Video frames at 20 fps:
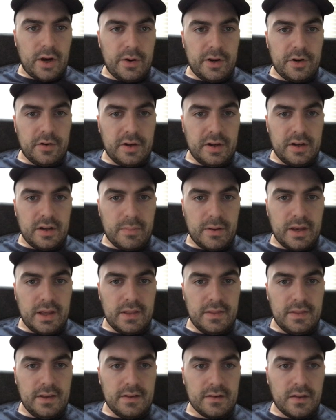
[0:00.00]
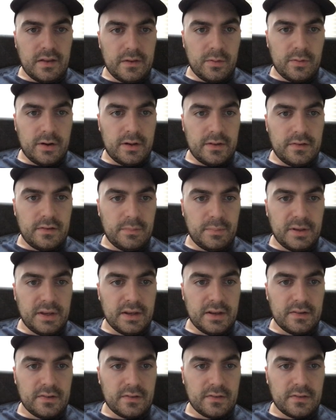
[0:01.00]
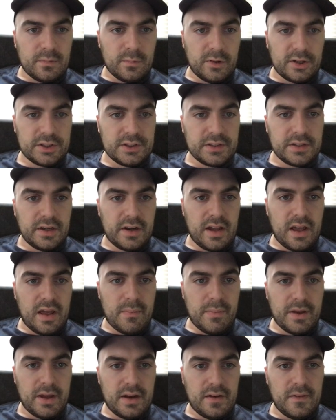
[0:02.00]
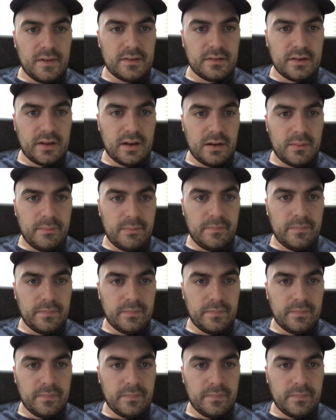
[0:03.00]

we don't need to append these other ones because we're just going to append the sum.